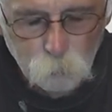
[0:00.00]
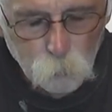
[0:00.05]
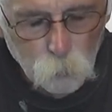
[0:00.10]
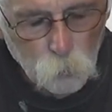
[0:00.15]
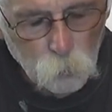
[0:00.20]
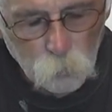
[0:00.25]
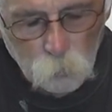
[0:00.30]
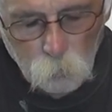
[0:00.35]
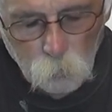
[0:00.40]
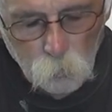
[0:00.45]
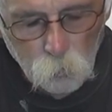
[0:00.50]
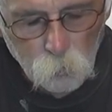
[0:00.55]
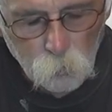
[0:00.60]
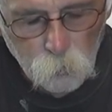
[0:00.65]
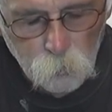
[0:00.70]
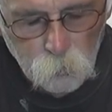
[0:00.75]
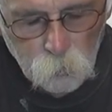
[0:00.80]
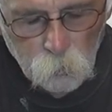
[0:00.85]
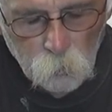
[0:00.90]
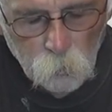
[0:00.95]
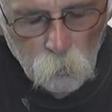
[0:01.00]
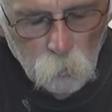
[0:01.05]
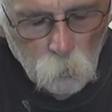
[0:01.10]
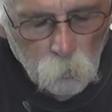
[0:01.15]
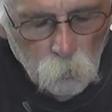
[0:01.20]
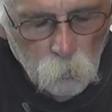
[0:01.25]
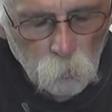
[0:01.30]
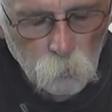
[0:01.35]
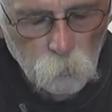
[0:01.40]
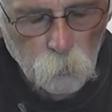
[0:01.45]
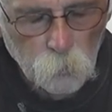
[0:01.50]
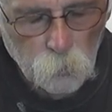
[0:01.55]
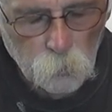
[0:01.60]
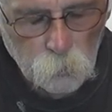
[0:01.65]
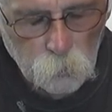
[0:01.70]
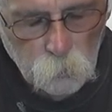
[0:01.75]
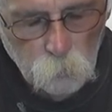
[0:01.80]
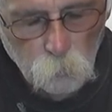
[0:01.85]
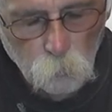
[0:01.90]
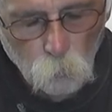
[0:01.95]
pretty close,
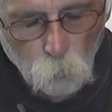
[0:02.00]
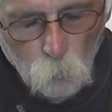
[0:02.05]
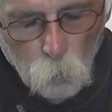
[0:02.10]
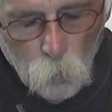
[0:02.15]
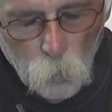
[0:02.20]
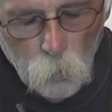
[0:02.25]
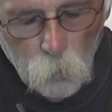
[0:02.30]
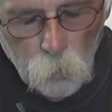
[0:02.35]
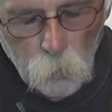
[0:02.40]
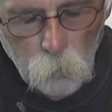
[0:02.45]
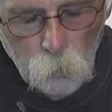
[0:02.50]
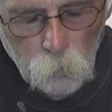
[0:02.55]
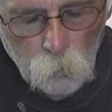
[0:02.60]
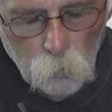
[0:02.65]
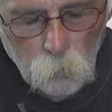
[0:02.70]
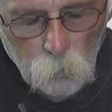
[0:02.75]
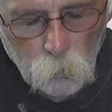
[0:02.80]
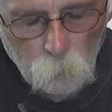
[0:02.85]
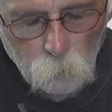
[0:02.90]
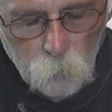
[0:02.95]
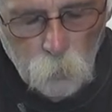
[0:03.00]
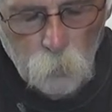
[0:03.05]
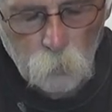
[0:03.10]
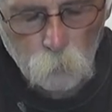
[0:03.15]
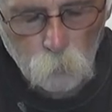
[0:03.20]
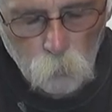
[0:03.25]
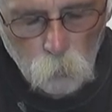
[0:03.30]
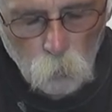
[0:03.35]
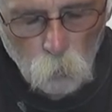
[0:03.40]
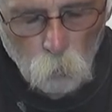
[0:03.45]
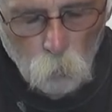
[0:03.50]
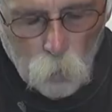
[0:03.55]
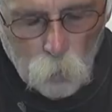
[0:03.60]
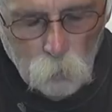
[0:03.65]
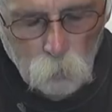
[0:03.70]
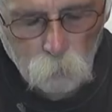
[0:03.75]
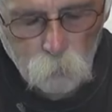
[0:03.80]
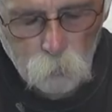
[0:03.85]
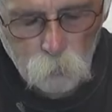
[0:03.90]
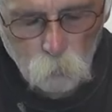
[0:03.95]
a man would go
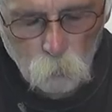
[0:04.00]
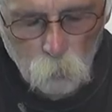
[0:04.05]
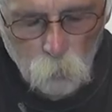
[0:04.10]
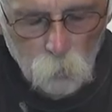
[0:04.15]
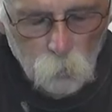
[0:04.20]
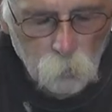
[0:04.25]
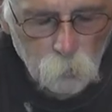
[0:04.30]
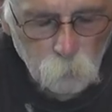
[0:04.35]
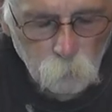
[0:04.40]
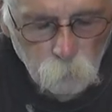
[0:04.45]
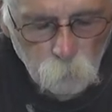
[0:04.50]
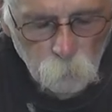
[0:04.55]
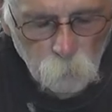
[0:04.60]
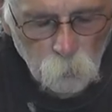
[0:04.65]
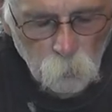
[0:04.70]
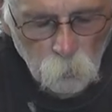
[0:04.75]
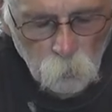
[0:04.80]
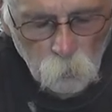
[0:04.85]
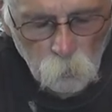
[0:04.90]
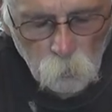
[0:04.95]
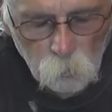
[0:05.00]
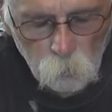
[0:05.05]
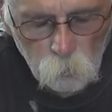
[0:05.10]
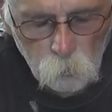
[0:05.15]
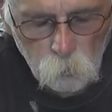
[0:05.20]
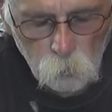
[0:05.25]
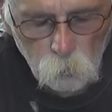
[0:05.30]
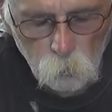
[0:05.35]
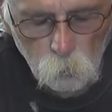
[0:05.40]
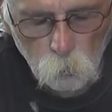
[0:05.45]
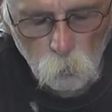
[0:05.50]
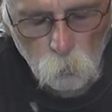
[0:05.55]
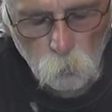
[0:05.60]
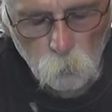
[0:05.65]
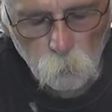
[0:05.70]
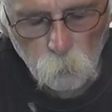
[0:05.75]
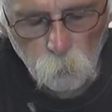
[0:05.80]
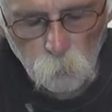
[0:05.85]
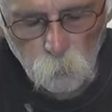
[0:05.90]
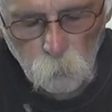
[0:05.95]
out of his way
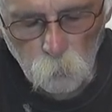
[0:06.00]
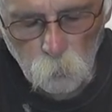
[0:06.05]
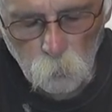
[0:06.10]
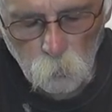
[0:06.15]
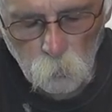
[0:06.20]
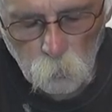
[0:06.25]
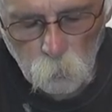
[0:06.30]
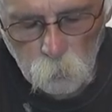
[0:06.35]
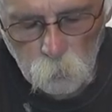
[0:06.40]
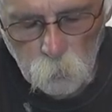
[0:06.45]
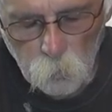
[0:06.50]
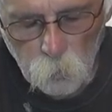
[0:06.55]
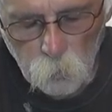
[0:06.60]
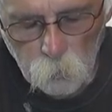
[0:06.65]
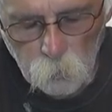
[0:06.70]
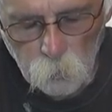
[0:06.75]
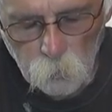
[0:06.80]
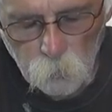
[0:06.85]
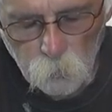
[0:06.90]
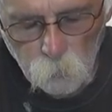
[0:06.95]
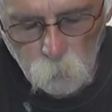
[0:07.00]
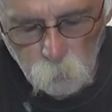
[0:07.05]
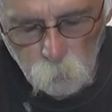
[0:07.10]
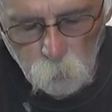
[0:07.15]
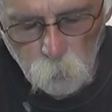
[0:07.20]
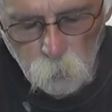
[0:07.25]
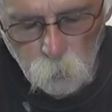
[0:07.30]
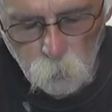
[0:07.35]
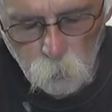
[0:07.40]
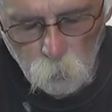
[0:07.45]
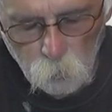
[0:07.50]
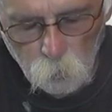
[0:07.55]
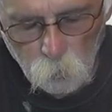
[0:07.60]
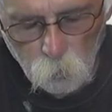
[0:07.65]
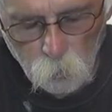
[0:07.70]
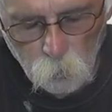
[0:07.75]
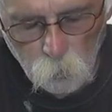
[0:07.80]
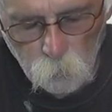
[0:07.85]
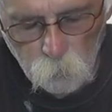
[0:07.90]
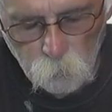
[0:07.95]
to take a
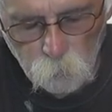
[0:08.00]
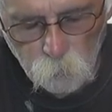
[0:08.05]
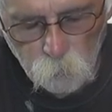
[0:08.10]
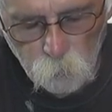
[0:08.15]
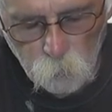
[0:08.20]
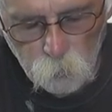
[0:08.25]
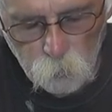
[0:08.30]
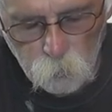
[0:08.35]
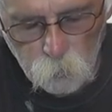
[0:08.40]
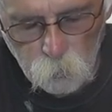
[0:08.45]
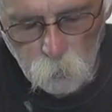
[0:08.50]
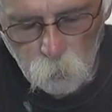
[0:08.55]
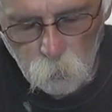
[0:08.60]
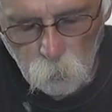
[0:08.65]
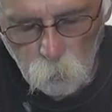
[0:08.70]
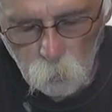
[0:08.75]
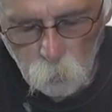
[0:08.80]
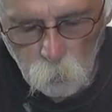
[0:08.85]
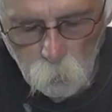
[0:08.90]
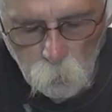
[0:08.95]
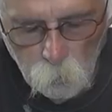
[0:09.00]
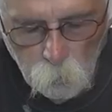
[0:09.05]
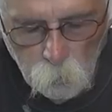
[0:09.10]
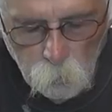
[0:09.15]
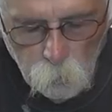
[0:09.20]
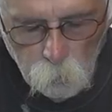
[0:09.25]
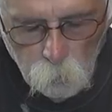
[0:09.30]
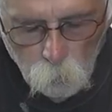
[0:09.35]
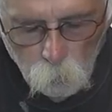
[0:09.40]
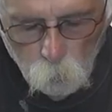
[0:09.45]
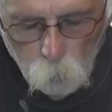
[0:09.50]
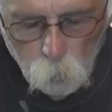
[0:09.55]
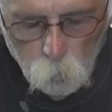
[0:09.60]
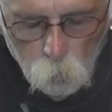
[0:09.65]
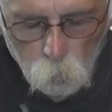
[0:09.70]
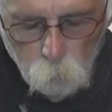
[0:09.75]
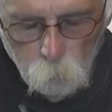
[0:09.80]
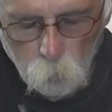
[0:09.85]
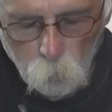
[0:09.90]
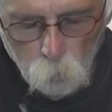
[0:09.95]
three-year-old fishing in a
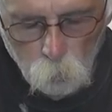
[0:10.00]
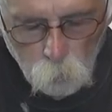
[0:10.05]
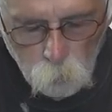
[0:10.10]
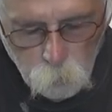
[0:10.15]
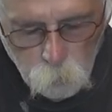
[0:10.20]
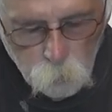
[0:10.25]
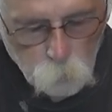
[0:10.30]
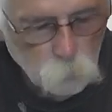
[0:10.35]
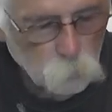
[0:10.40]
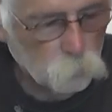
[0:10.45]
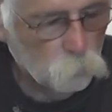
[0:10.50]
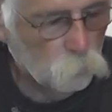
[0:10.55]
rowboat